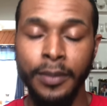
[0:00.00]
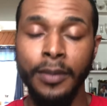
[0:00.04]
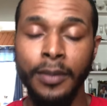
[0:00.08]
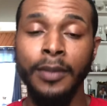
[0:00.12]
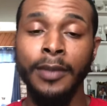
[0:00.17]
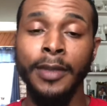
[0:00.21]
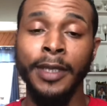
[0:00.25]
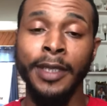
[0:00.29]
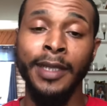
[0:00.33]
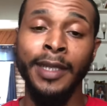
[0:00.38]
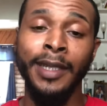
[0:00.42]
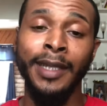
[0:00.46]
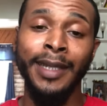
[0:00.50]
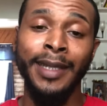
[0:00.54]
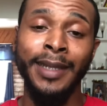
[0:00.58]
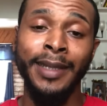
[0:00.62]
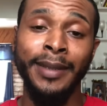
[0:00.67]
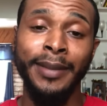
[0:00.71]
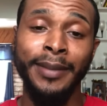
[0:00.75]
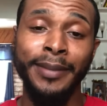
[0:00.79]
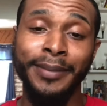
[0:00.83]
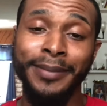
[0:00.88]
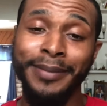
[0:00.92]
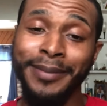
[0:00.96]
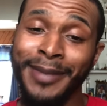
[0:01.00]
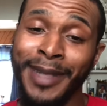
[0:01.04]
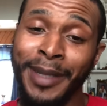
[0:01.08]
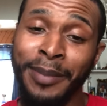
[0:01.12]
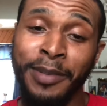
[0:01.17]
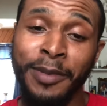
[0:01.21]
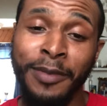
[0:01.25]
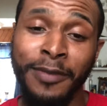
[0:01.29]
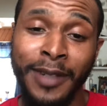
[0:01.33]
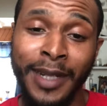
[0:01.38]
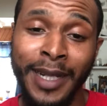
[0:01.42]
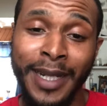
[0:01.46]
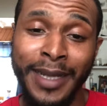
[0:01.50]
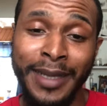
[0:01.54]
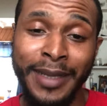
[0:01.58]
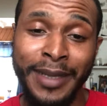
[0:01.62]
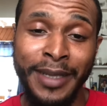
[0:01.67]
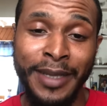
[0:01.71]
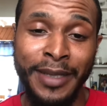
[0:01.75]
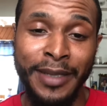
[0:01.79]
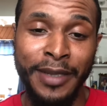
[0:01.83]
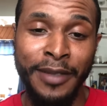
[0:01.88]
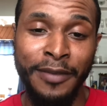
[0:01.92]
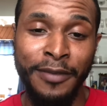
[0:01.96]
Again, I provide
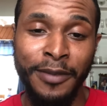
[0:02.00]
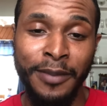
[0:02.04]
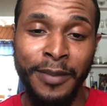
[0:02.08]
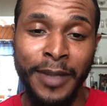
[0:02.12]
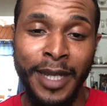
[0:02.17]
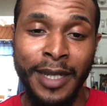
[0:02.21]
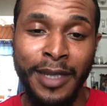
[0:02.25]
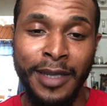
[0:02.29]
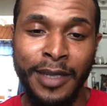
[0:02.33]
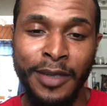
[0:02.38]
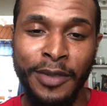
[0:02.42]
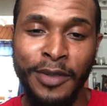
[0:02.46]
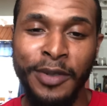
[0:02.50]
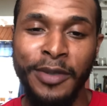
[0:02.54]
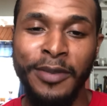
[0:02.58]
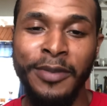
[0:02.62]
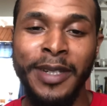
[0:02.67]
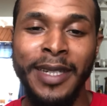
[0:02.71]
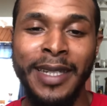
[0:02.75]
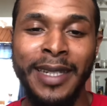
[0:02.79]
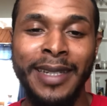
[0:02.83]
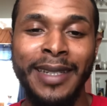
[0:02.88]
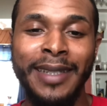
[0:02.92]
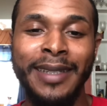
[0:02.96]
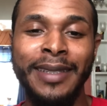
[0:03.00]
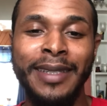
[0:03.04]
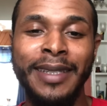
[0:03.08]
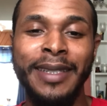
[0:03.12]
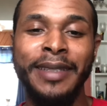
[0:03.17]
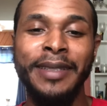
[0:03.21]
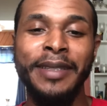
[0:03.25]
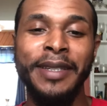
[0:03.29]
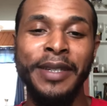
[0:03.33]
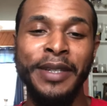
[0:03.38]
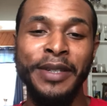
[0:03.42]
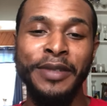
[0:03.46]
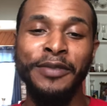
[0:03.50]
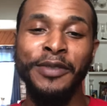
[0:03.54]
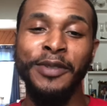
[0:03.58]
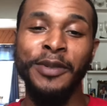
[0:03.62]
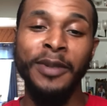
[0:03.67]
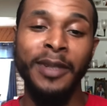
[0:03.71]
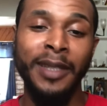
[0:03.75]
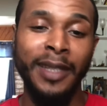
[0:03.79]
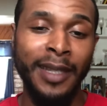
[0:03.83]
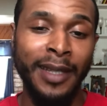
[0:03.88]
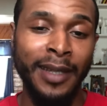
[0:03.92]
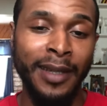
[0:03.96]
this information. You can read it in detail if you would
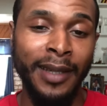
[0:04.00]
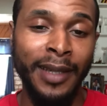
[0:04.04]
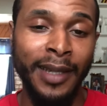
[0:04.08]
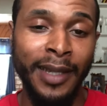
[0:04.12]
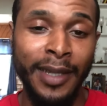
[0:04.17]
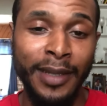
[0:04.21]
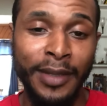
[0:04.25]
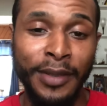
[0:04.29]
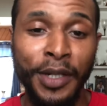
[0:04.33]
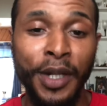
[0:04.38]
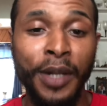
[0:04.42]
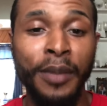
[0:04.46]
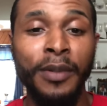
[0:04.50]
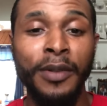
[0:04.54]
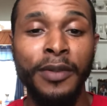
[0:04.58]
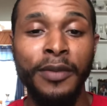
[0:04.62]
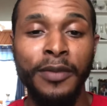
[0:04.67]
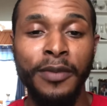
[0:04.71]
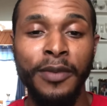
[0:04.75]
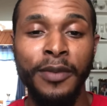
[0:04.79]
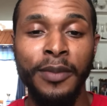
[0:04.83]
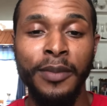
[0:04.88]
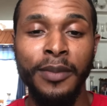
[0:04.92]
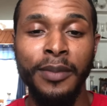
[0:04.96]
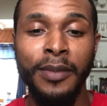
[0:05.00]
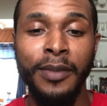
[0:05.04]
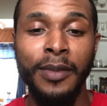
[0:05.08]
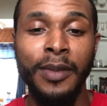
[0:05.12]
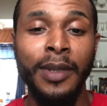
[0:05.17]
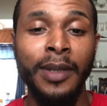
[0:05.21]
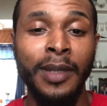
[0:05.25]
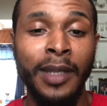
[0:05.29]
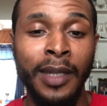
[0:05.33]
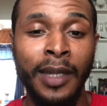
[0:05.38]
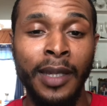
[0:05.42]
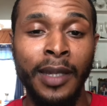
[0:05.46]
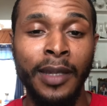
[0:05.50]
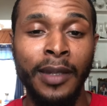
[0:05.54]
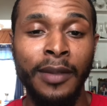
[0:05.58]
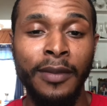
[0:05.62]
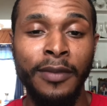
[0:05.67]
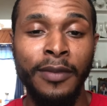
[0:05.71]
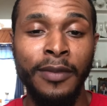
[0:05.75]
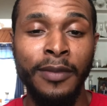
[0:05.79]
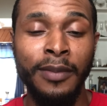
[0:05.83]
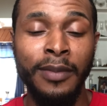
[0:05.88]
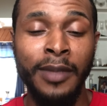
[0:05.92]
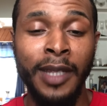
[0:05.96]
get a turban from that
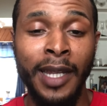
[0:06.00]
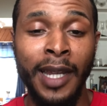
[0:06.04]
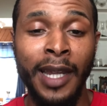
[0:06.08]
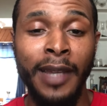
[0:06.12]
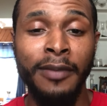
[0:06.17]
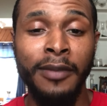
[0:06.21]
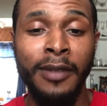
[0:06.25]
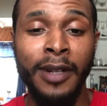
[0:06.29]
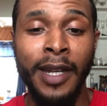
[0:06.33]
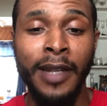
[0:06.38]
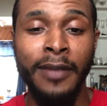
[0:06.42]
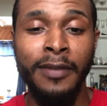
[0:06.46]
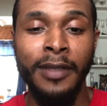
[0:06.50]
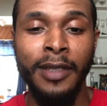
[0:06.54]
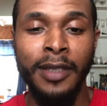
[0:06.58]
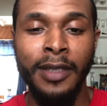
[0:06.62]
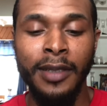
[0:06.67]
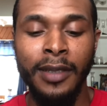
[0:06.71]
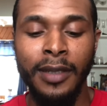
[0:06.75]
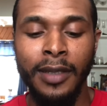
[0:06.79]
I've crafted.